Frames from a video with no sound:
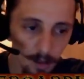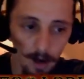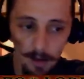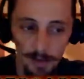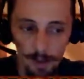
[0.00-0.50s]

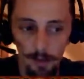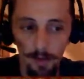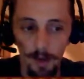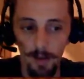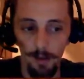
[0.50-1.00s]
Also,
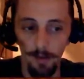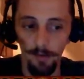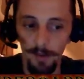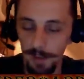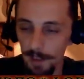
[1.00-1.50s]

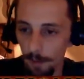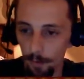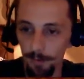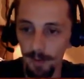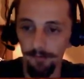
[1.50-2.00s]
this deck
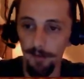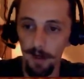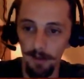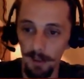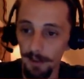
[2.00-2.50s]
would be
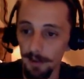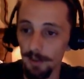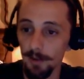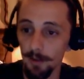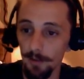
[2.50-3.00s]
very easy
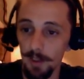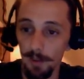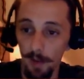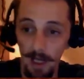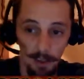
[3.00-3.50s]
to
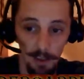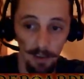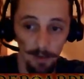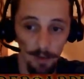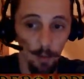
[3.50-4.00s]
splash
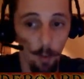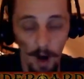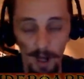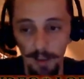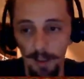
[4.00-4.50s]
into
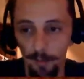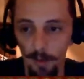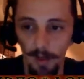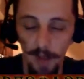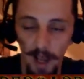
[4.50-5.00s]
white and
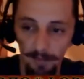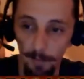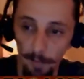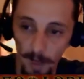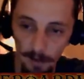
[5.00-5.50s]
run a Path
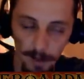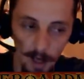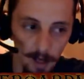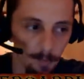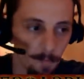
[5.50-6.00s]
of Metal deck.